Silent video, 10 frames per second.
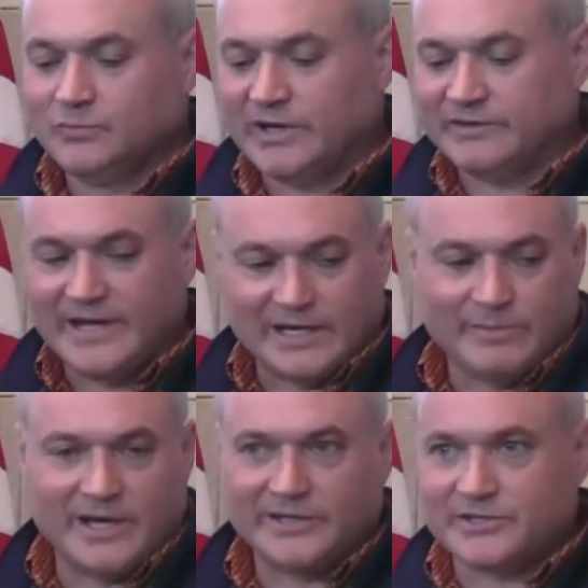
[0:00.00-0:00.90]
We have a
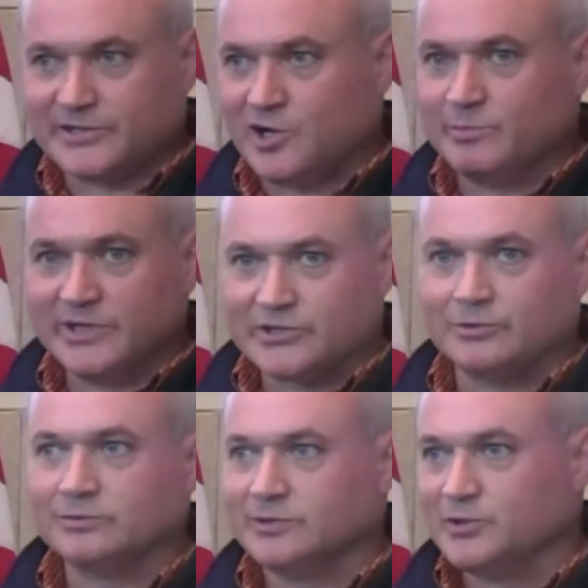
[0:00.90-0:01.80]
database. It's called
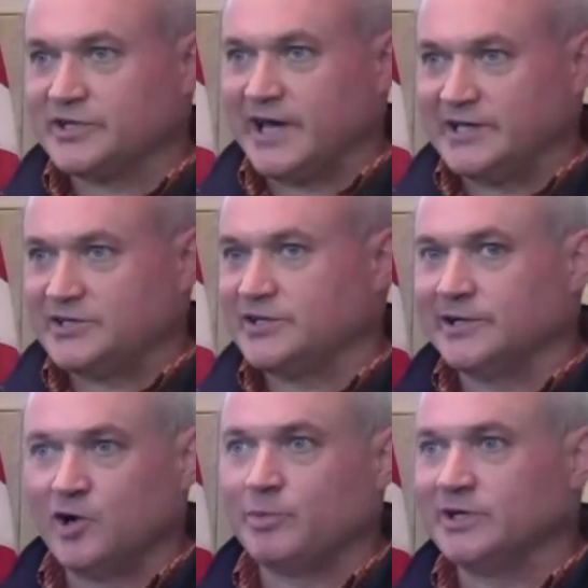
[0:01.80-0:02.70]
Missile. Those cases
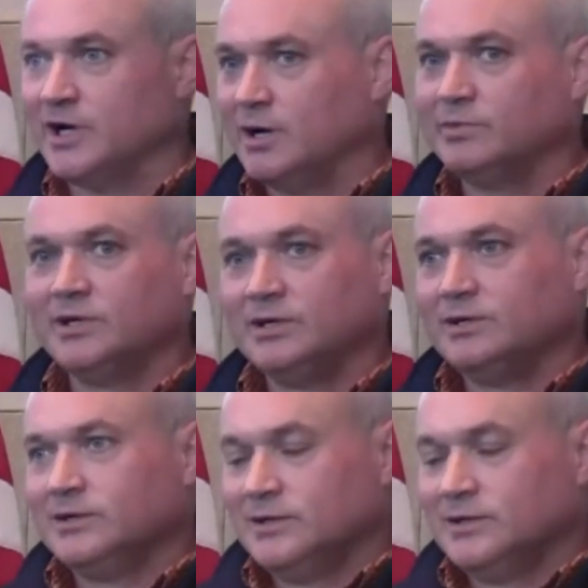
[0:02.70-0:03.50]
get opened up,